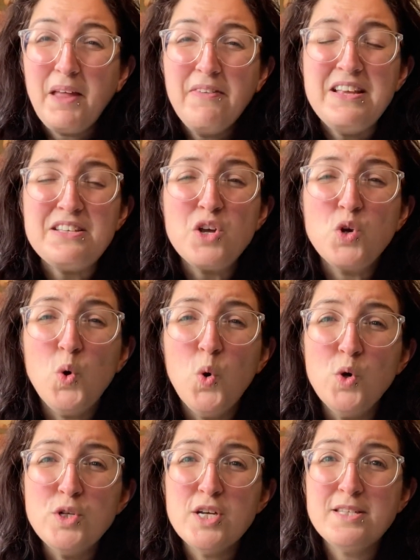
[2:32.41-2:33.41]
These are
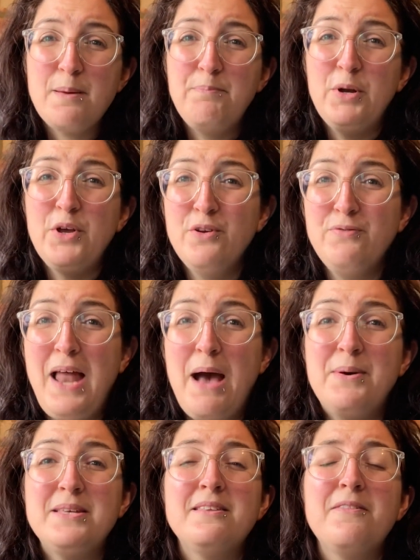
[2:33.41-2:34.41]
gorgeous blue
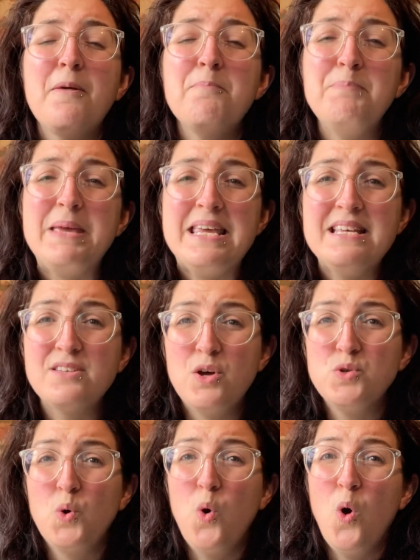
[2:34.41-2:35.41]
flowers that the bees
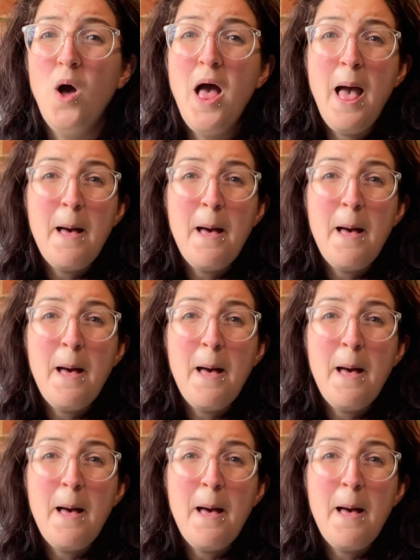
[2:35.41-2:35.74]
adore.